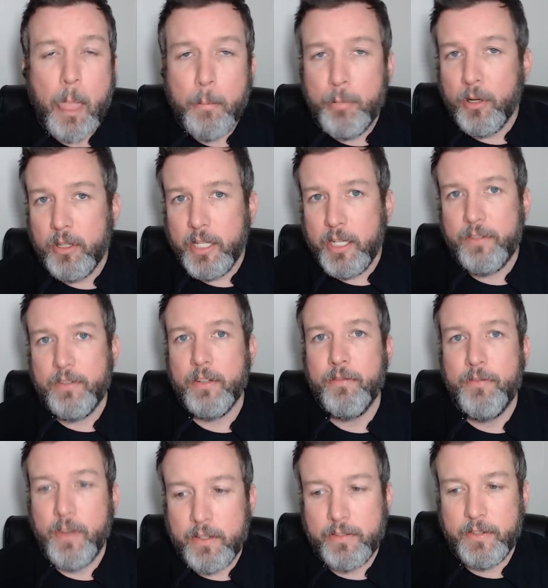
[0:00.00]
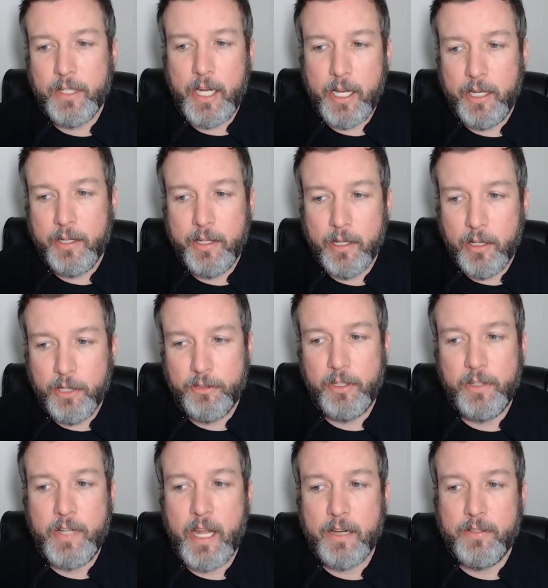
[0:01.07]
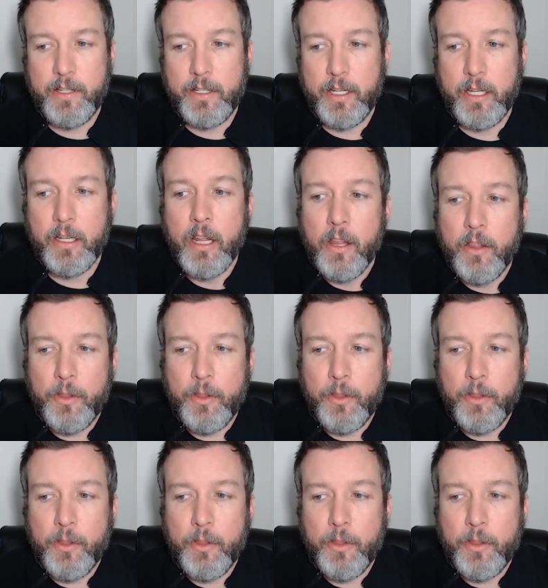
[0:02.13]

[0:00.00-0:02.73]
police investigating the alleged attack said that